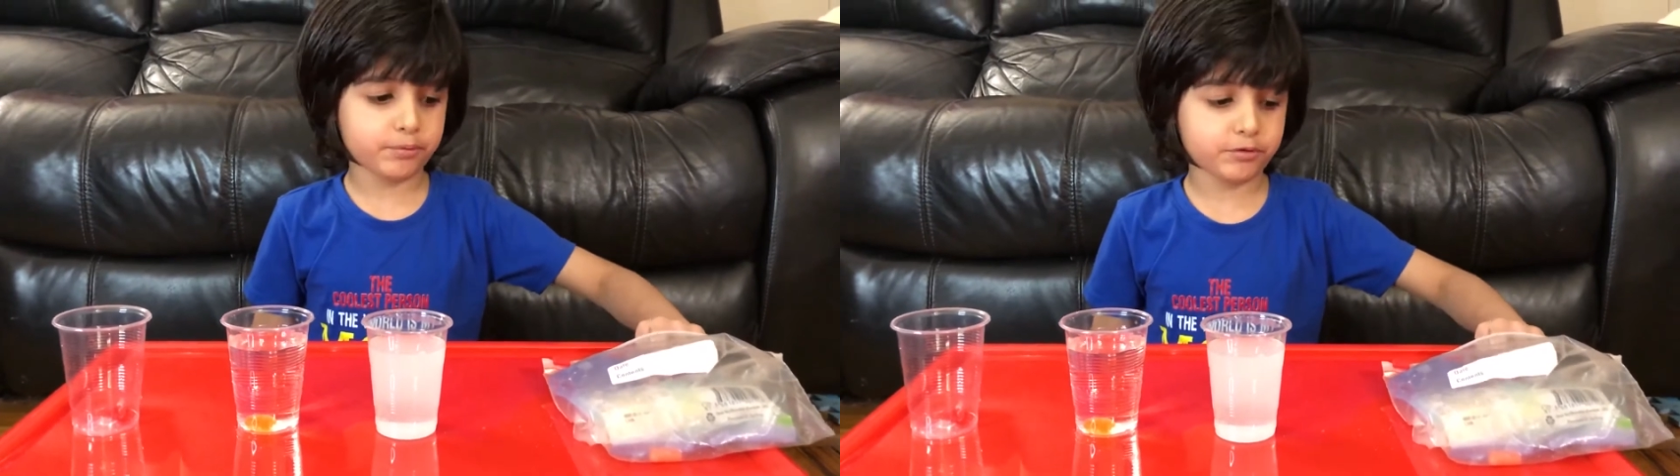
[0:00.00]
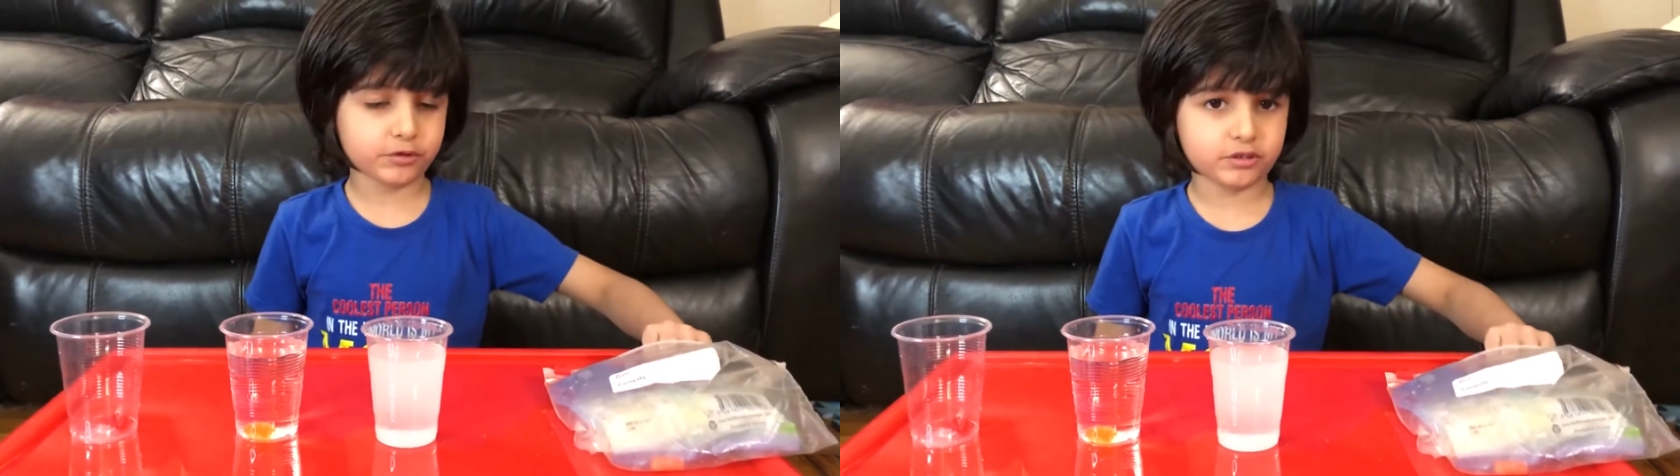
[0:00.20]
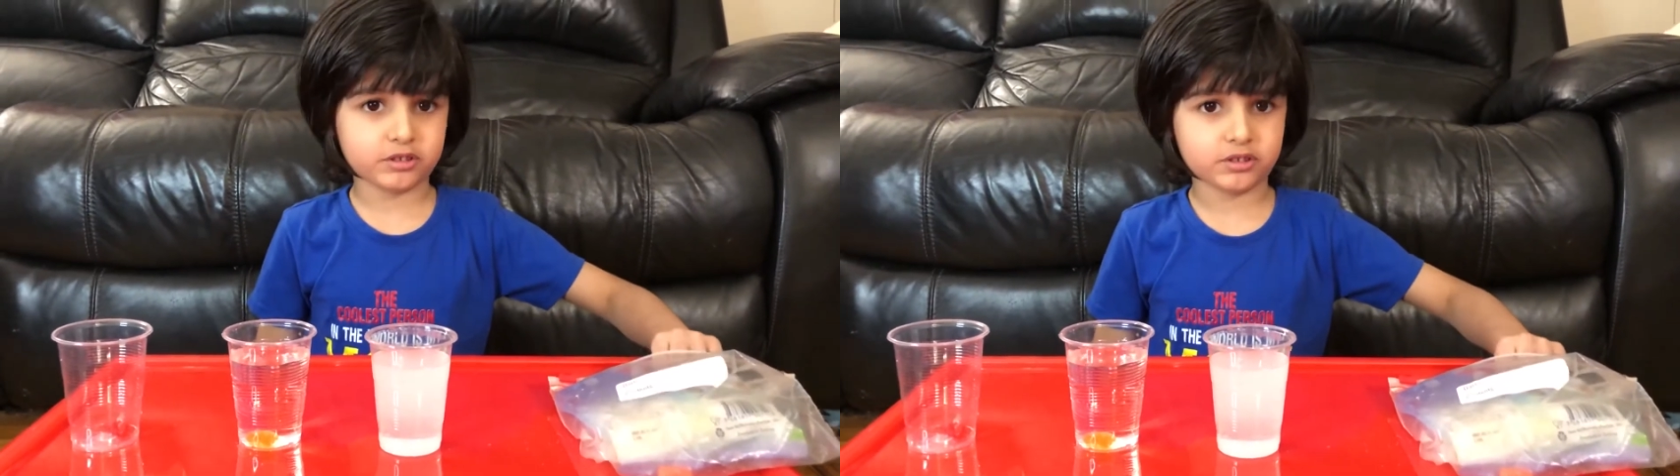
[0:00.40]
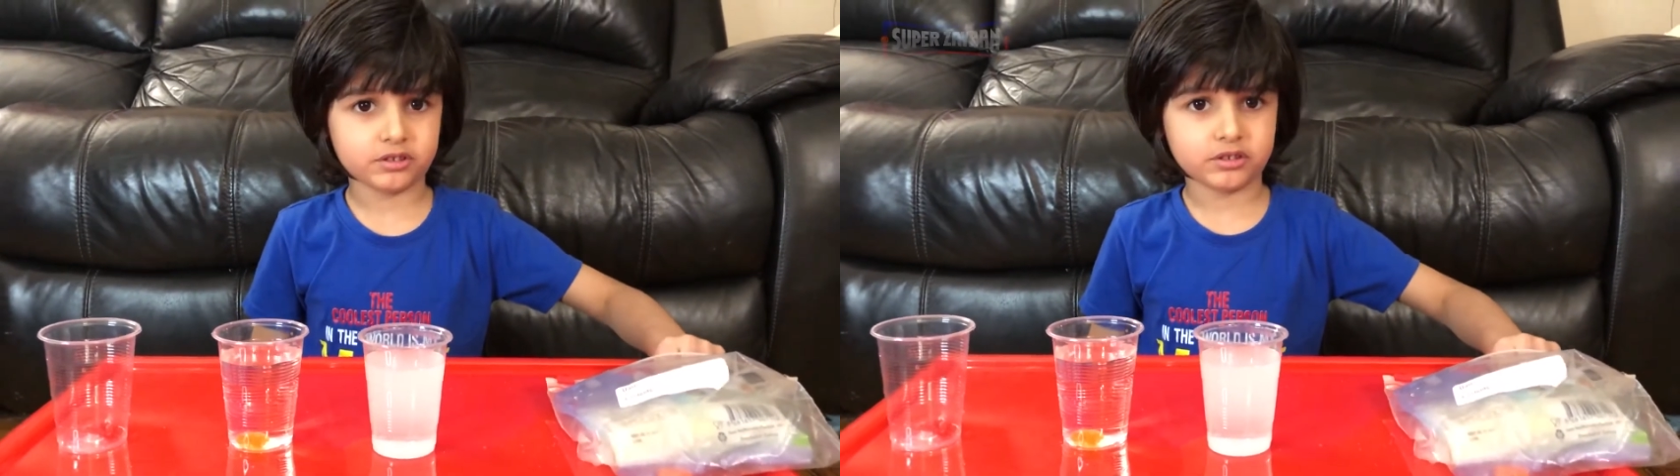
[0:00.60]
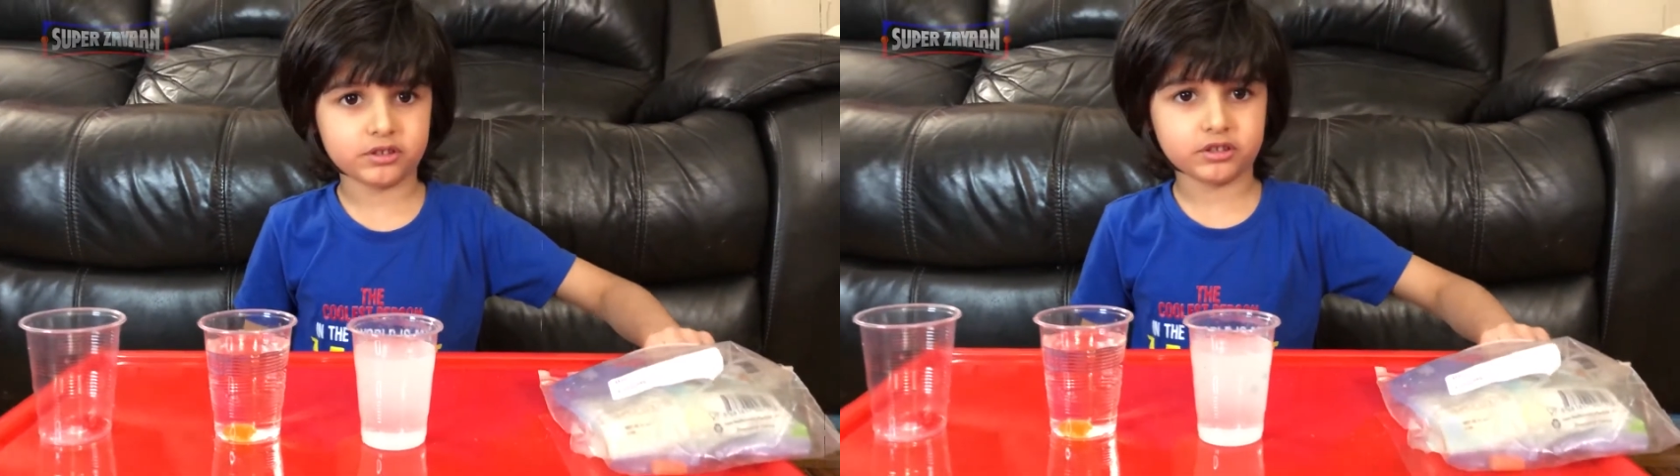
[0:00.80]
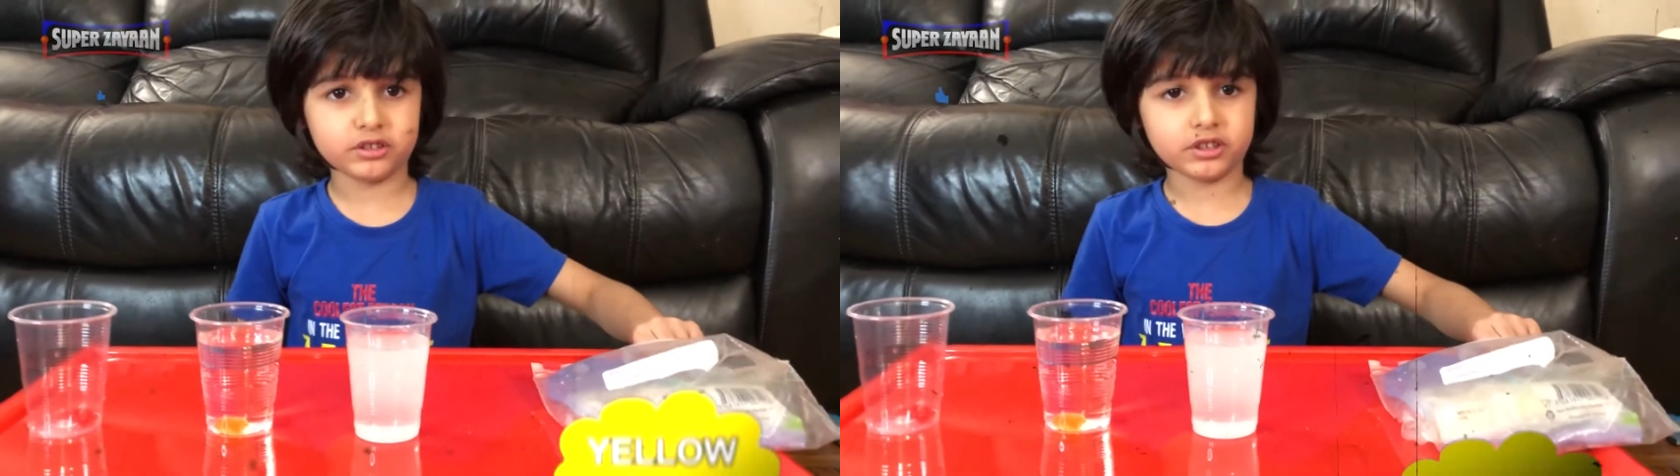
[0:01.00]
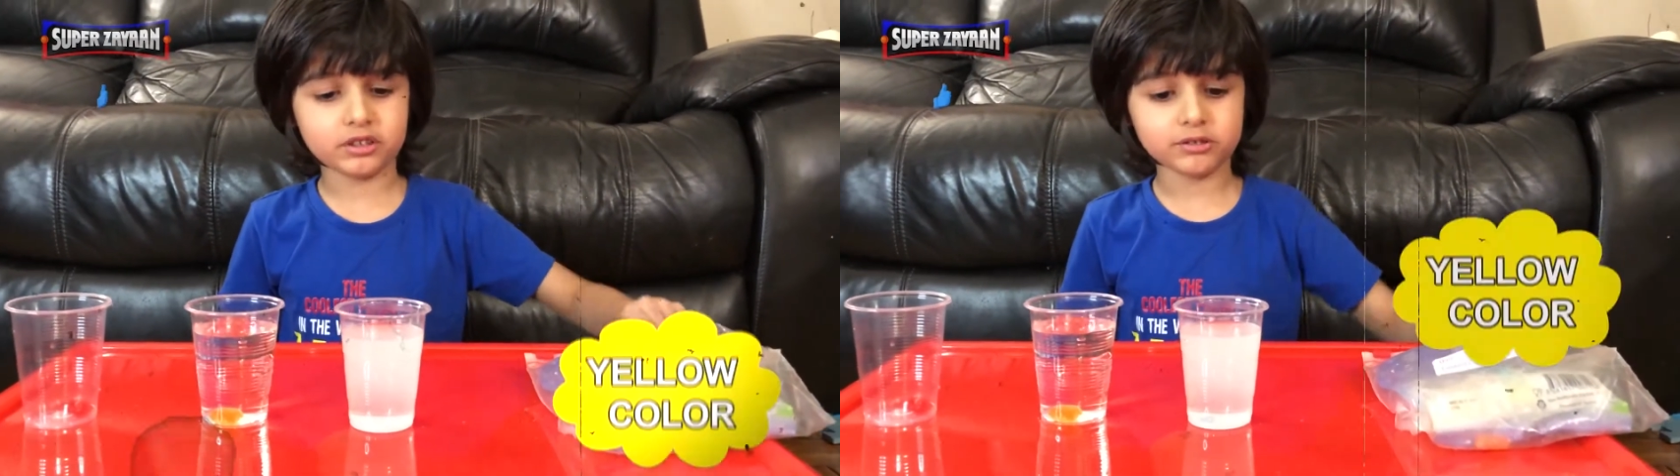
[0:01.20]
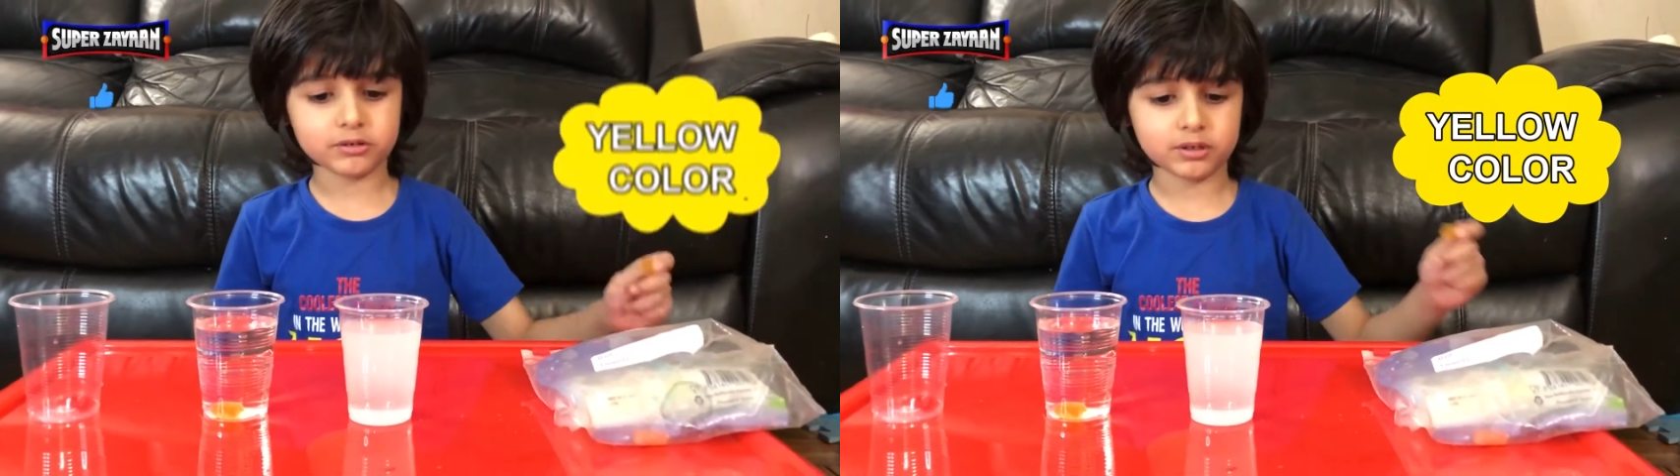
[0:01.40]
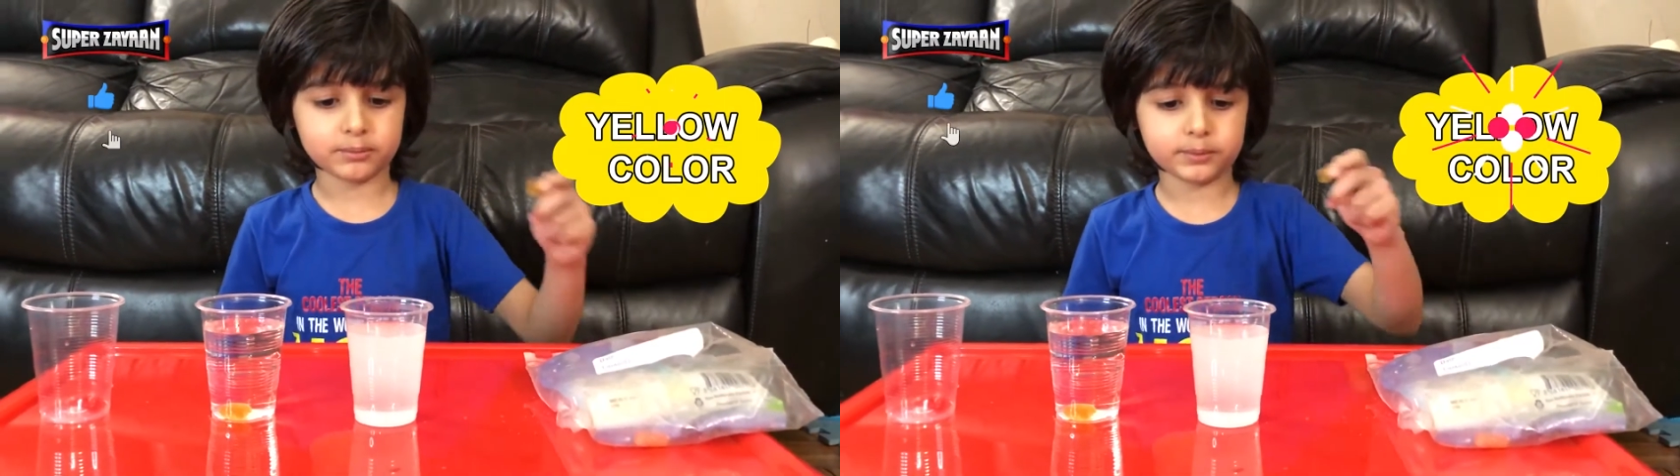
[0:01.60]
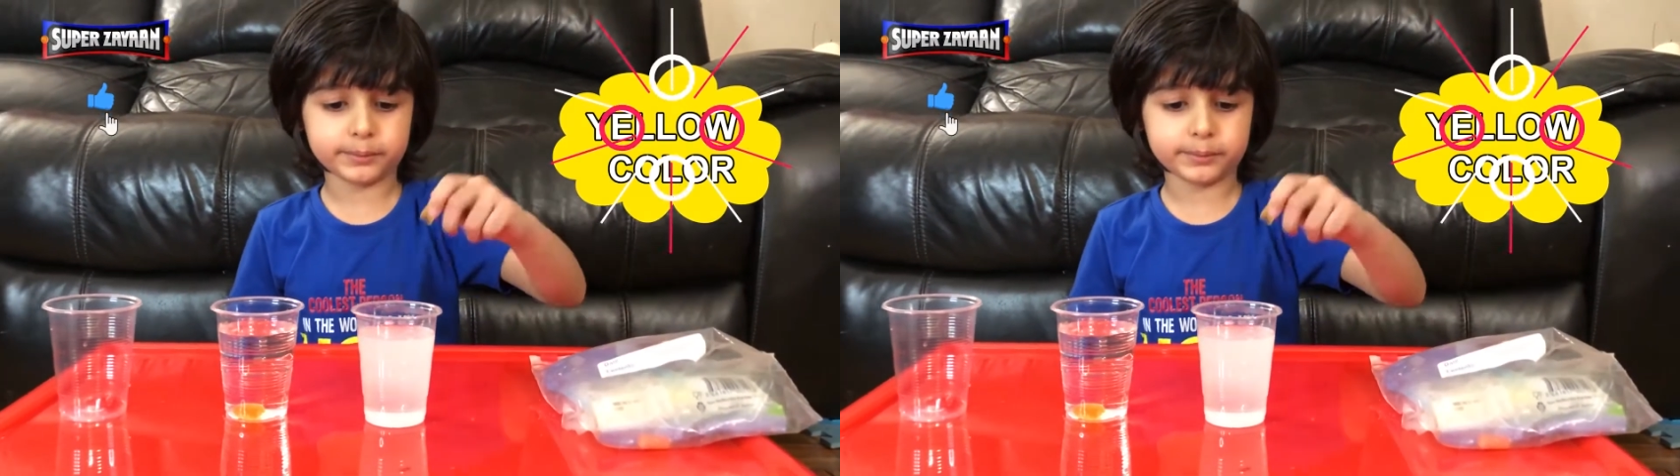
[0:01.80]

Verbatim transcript: put the yellow one.